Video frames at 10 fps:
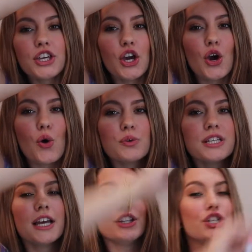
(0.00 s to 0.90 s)

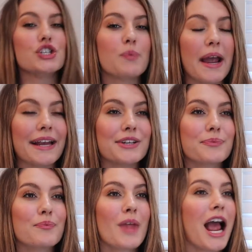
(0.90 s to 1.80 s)
cute. Just wait.
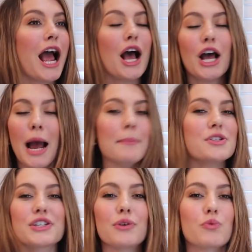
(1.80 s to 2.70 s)
I'm
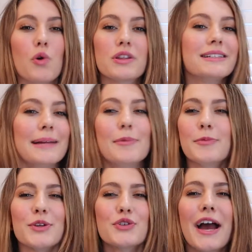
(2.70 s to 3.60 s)
just gonna roll the clip
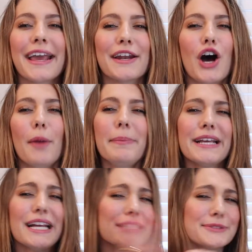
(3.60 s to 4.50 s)
of me trying it on
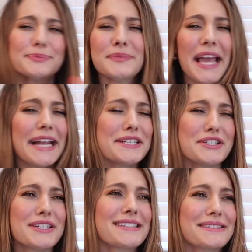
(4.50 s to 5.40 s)
because
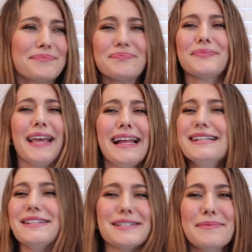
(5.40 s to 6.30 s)
it's just
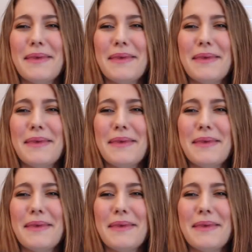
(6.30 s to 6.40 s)
It's just